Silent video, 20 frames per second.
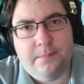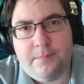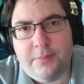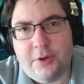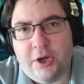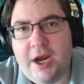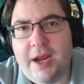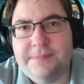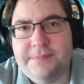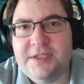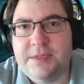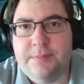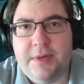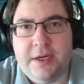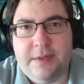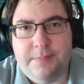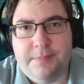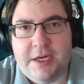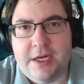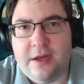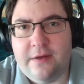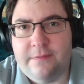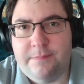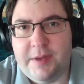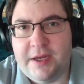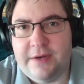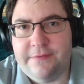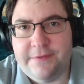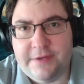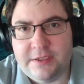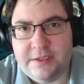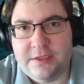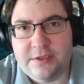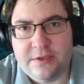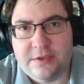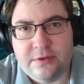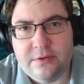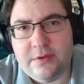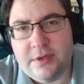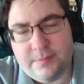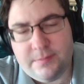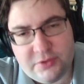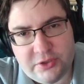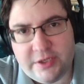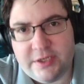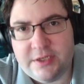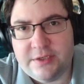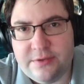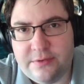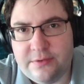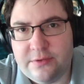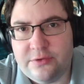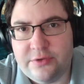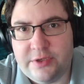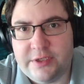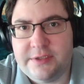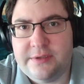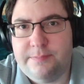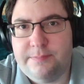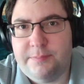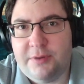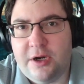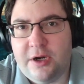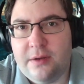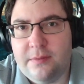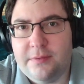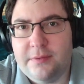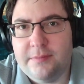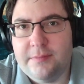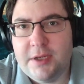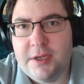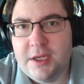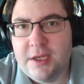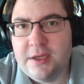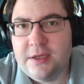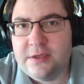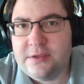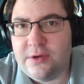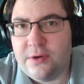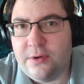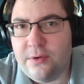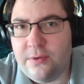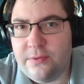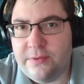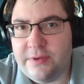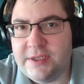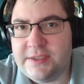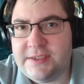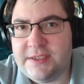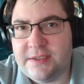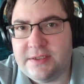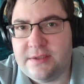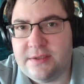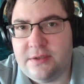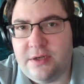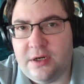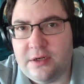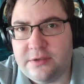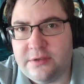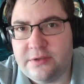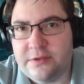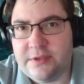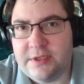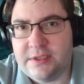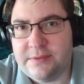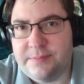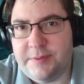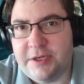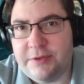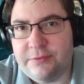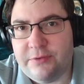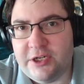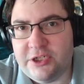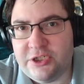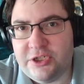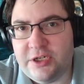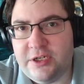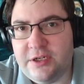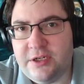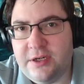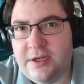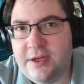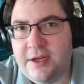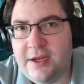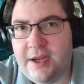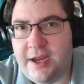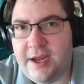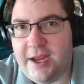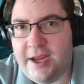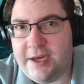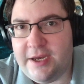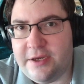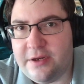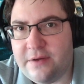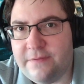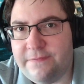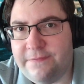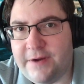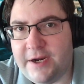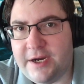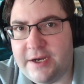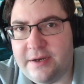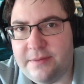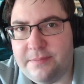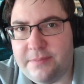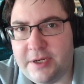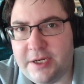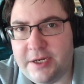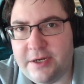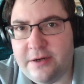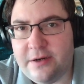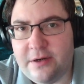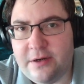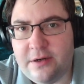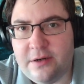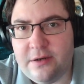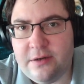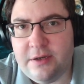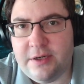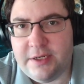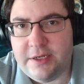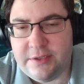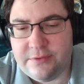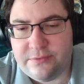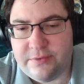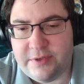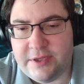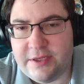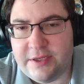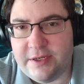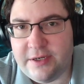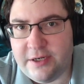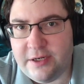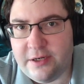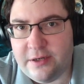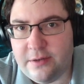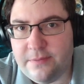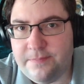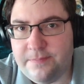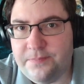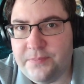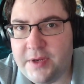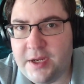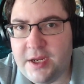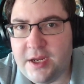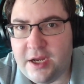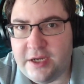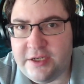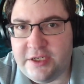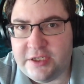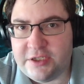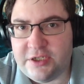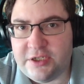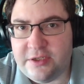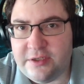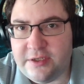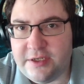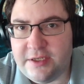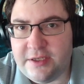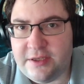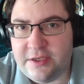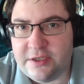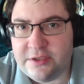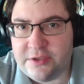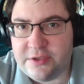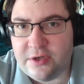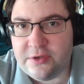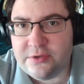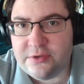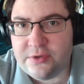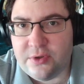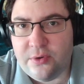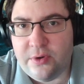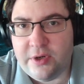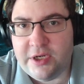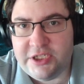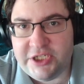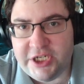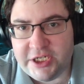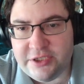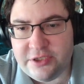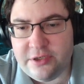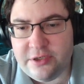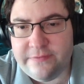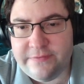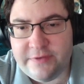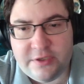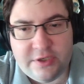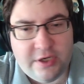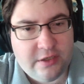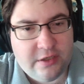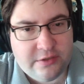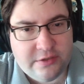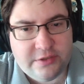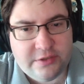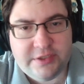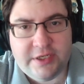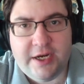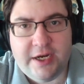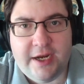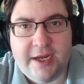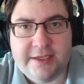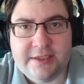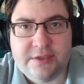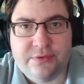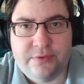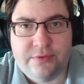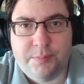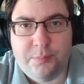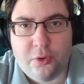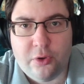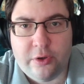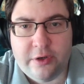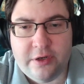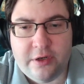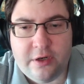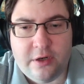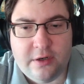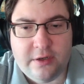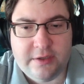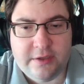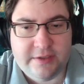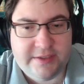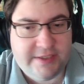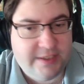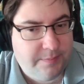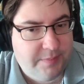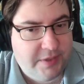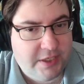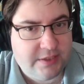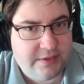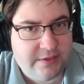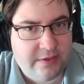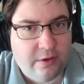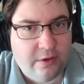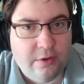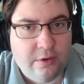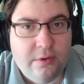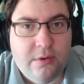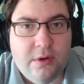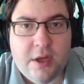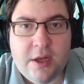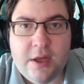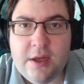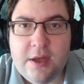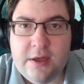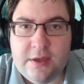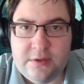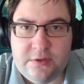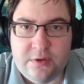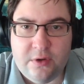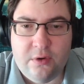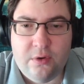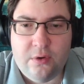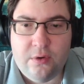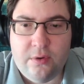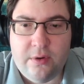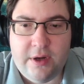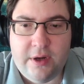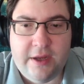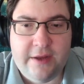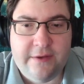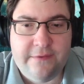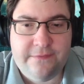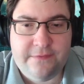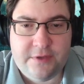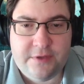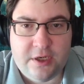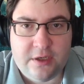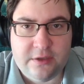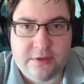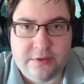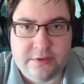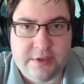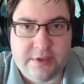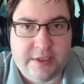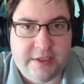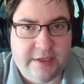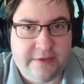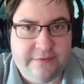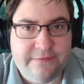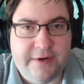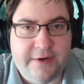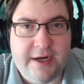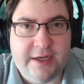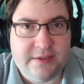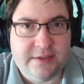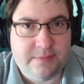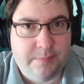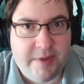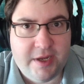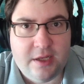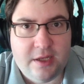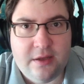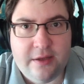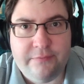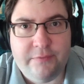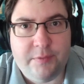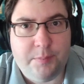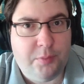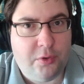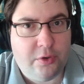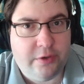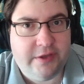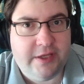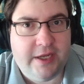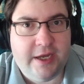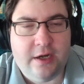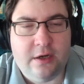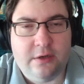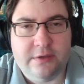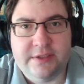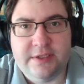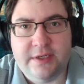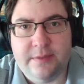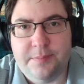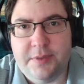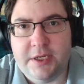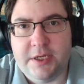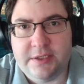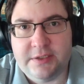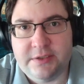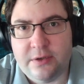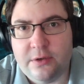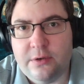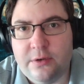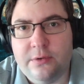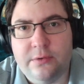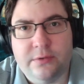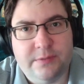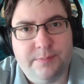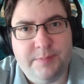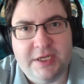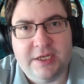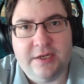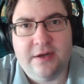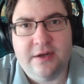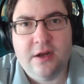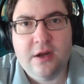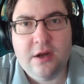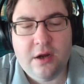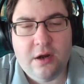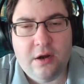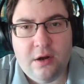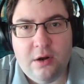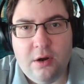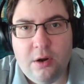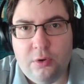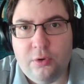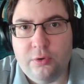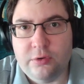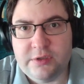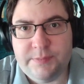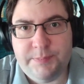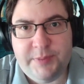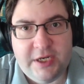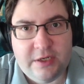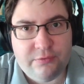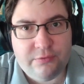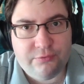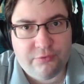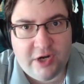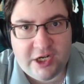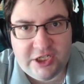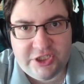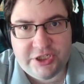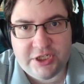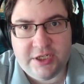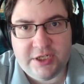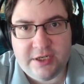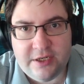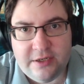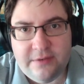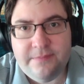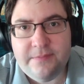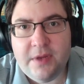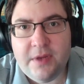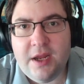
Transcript: perhaps it might be of benefit to you. I'm trying to address the problem. So this is doctors that speak Russian, and you can find him here. He's right there. Additionally, there's also a gender of the doctors as reported on CPSO. So if doctors identify as male and report that on CPSO who speak Russian,